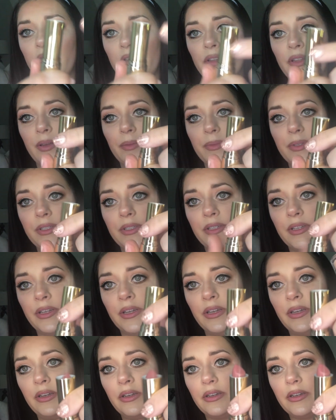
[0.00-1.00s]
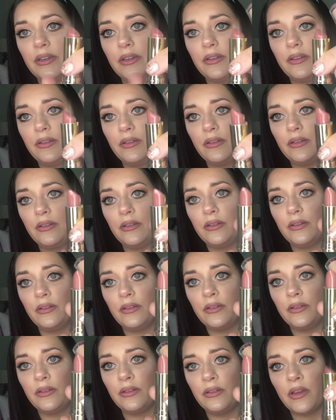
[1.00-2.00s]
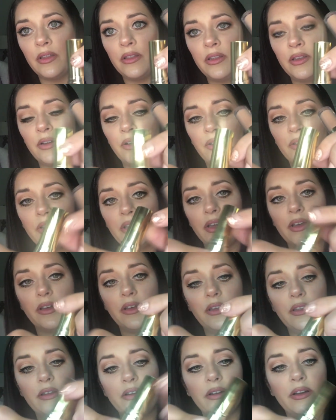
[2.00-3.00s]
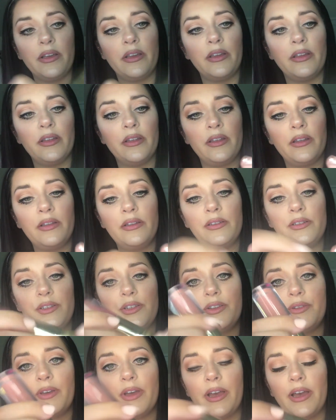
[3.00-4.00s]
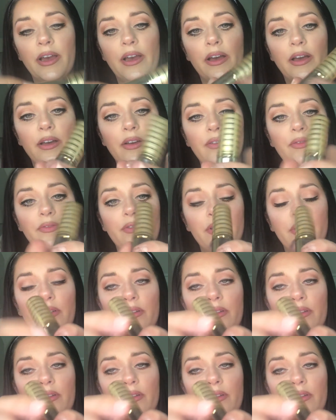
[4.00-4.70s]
a lipstick and then on the other end you have